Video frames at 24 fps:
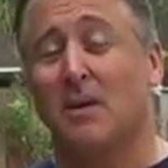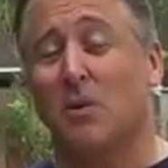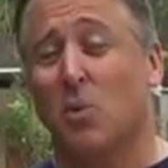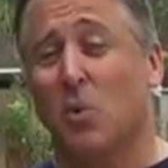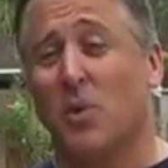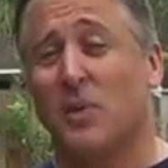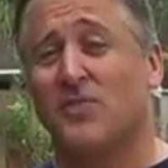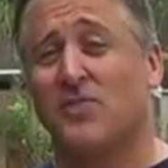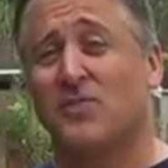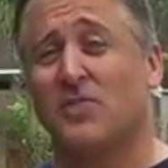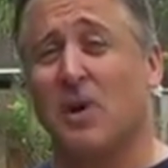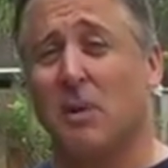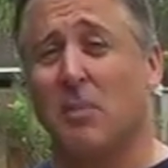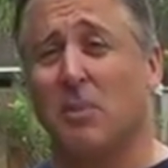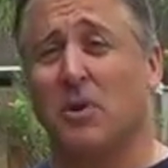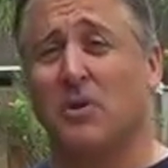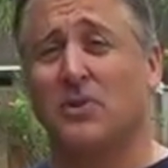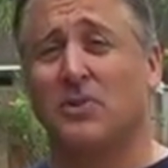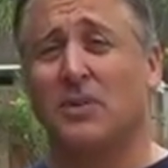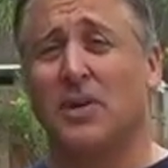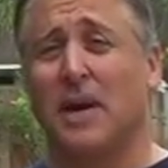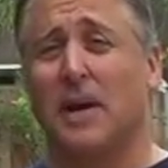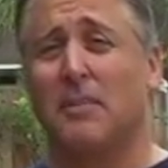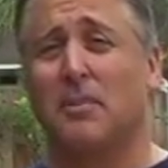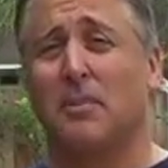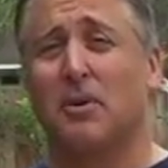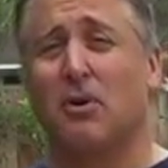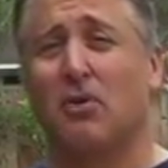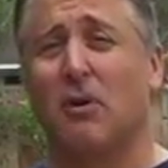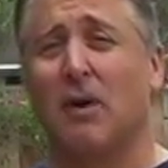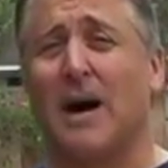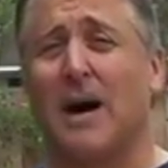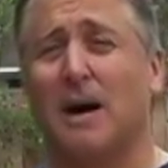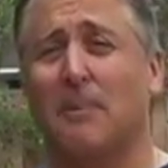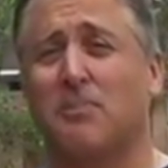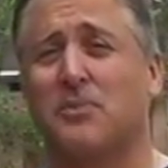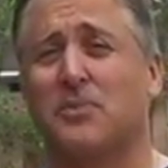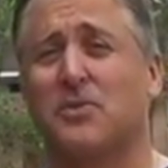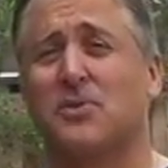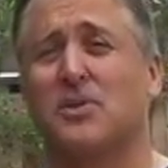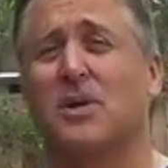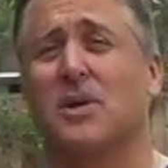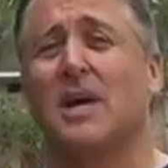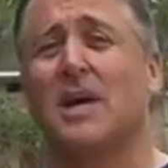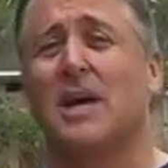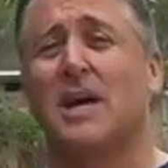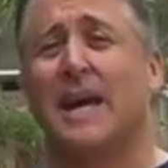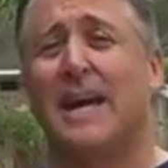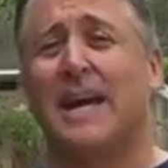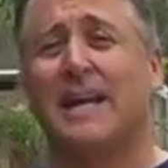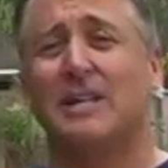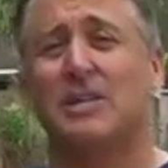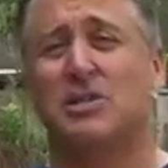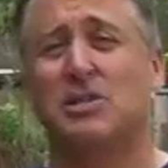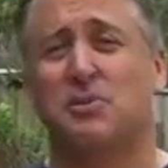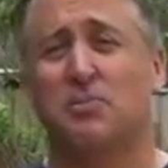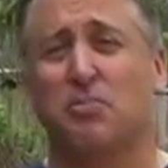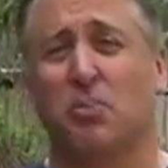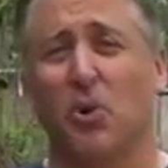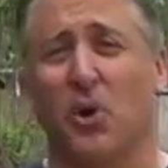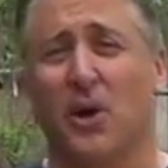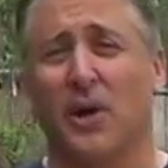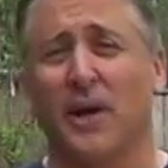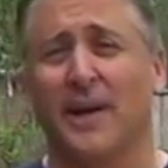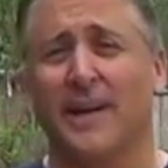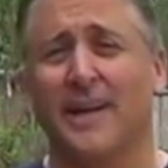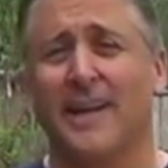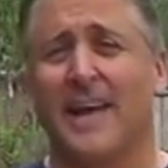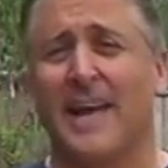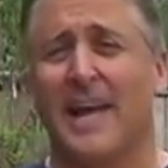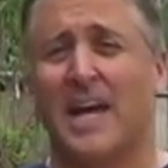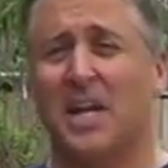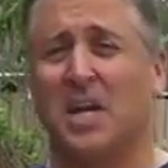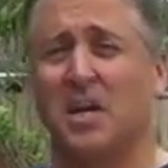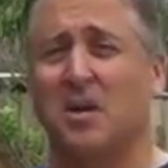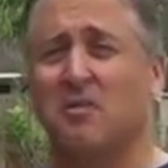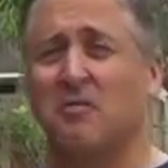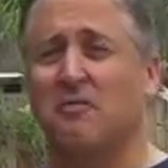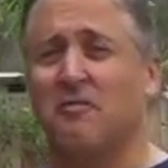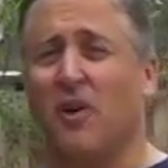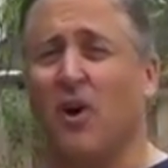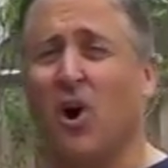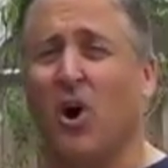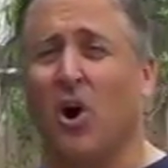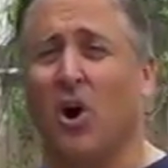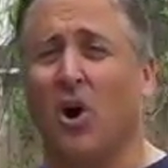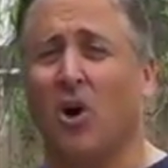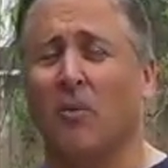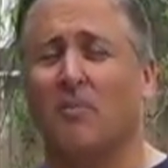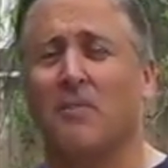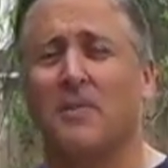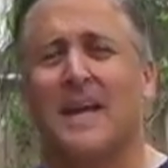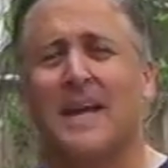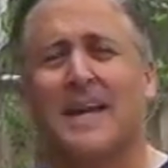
with summer type crops in spring and in fall.